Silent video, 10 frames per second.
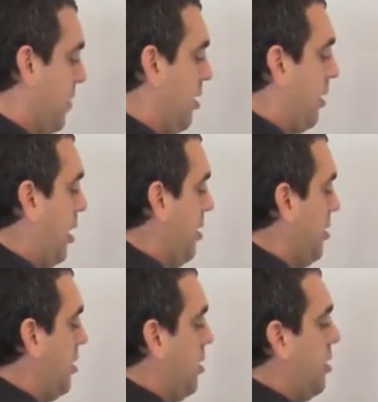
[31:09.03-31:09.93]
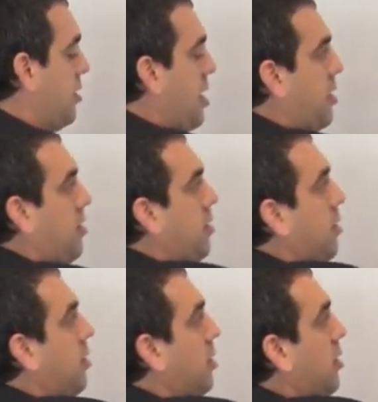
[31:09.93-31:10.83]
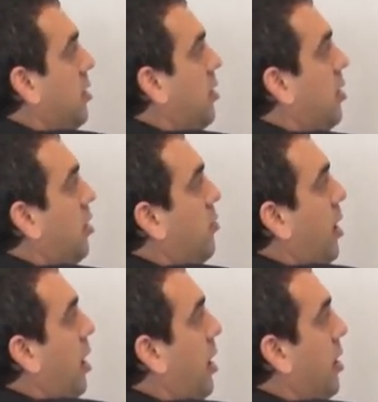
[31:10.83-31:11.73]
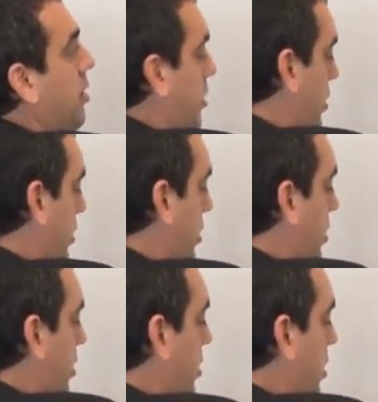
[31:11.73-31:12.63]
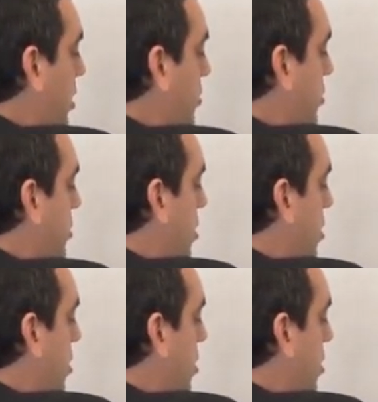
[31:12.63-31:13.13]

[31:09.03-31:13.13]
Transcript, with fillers: okay, then O I equals